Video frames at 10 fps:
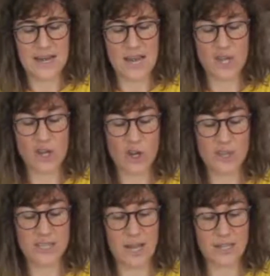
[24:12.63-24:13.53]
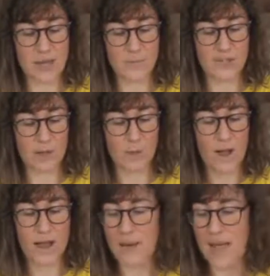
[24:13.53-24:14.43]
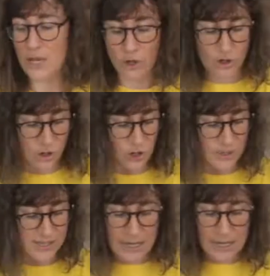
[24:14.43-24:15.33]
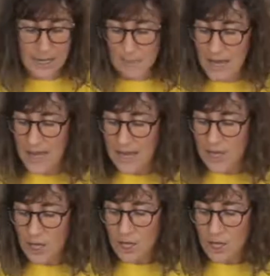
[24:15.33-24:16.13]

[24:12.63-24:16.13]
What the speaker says: Now you could decide, I'm using a white bag, you could use a clear bag,